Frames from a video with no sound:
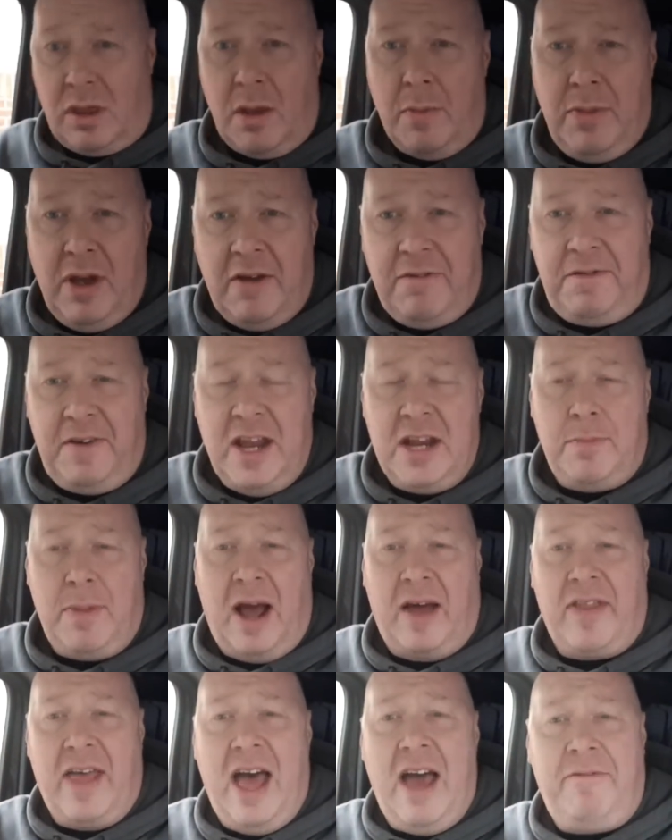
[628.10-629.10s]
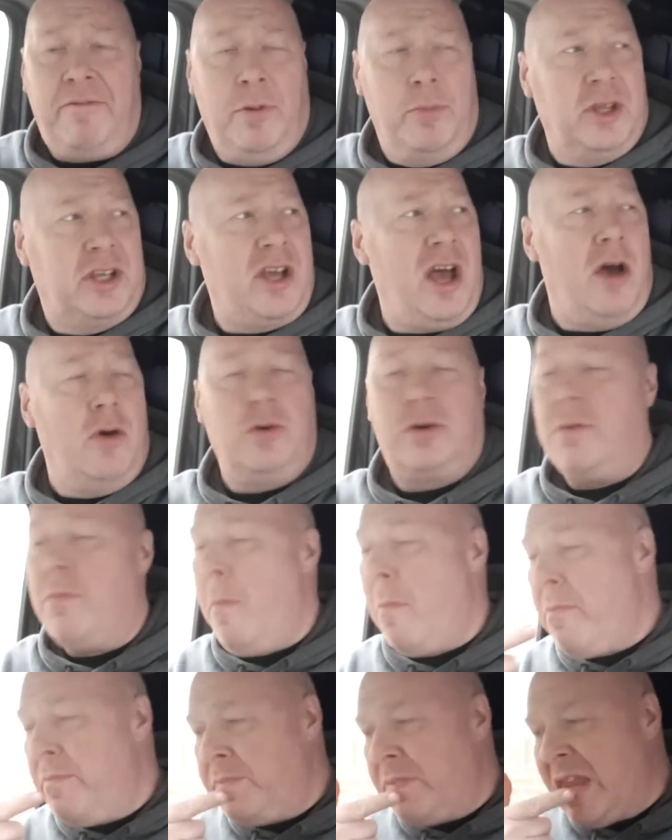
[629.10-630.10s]
their feedback there from the Coke.
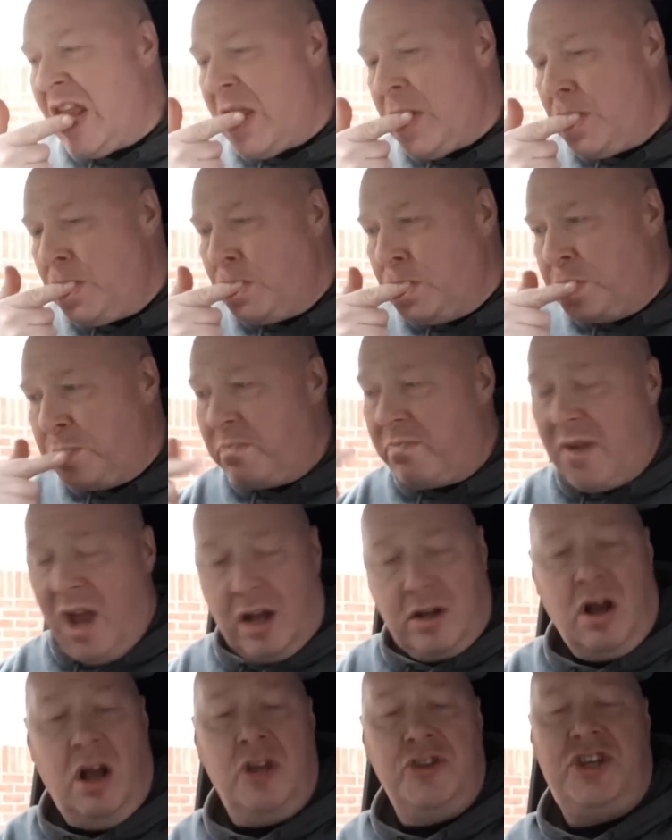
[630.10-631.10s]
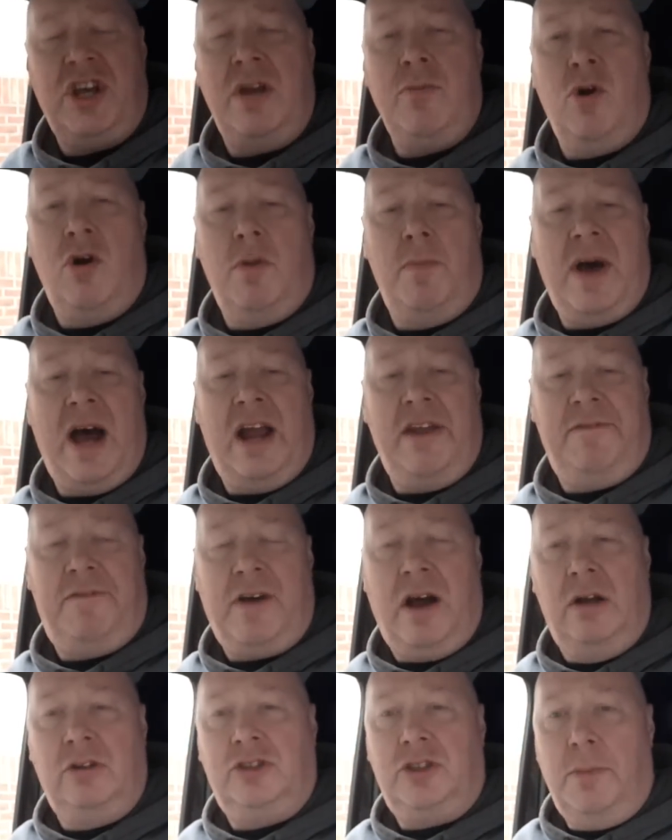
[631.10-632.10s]
I can't say any more about it,
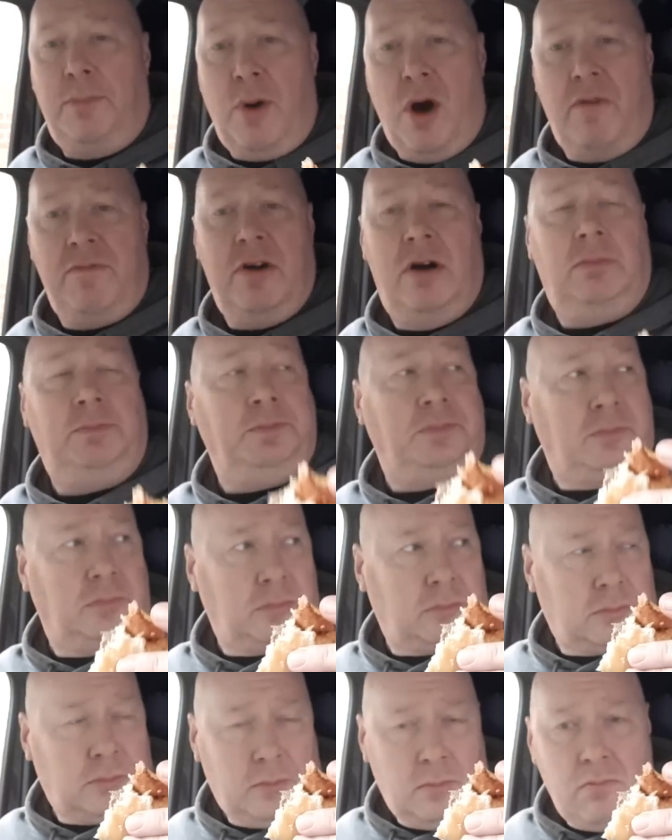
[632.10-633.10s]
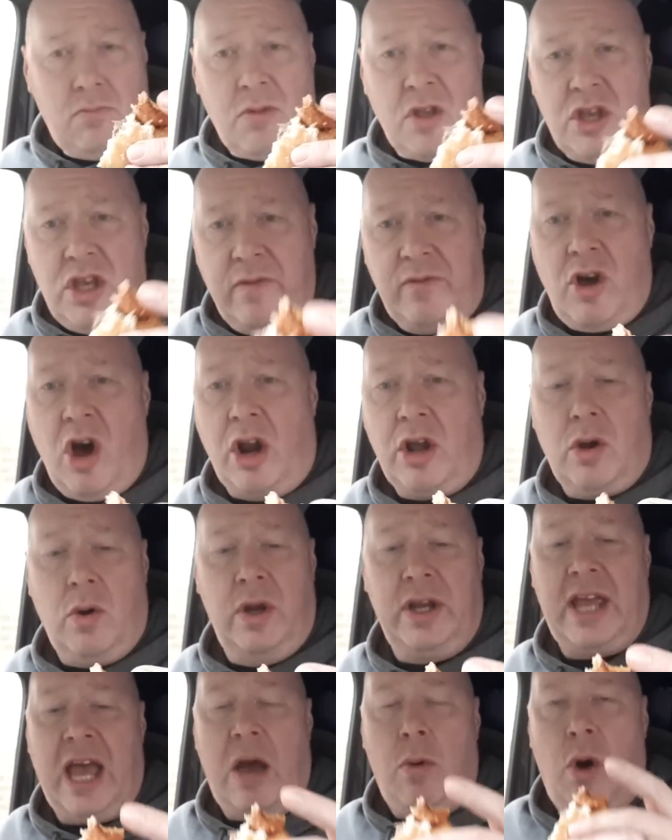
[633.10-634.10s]
folks, apart from you've got to go
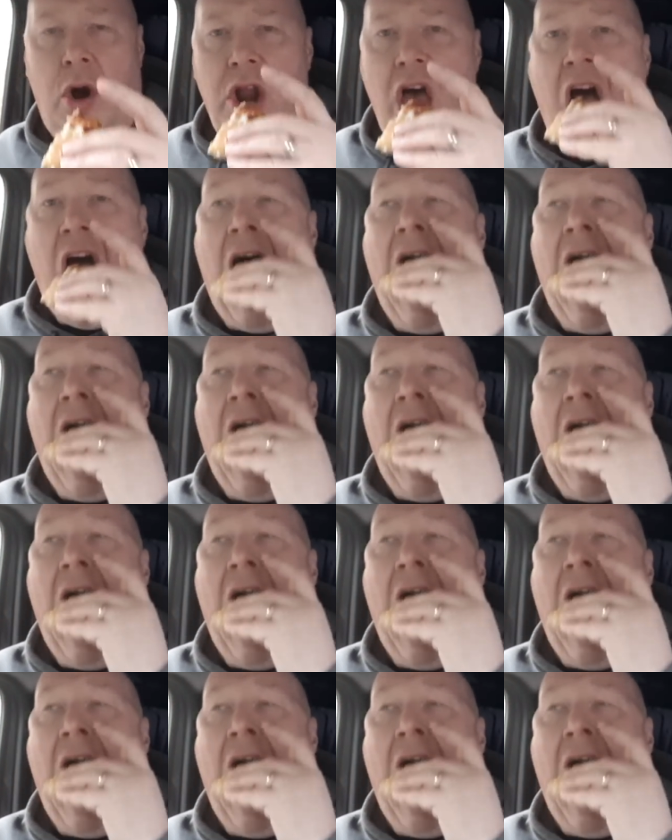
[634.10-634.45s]
and get one.